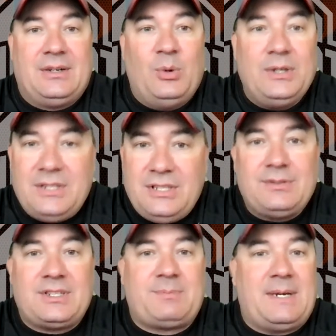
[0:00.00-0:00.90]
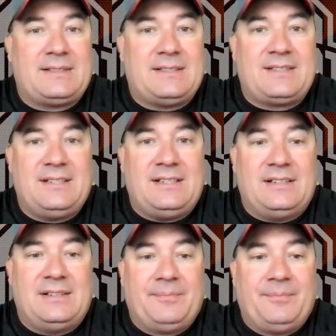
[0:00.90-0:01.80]
What do you expect to
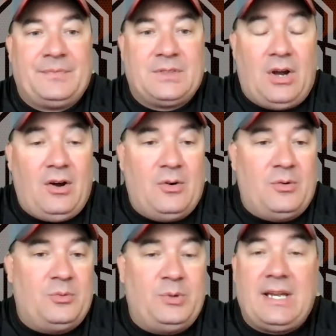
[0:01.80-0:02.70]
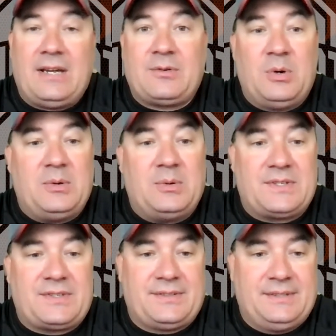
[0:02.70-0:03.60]
see? Oh, we have
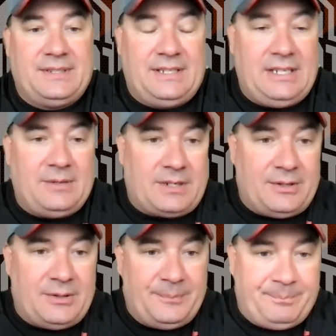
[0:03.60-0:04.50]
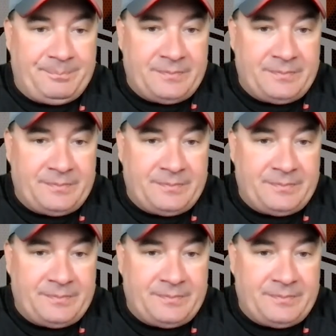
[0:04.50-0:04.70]
quotes. Here we go.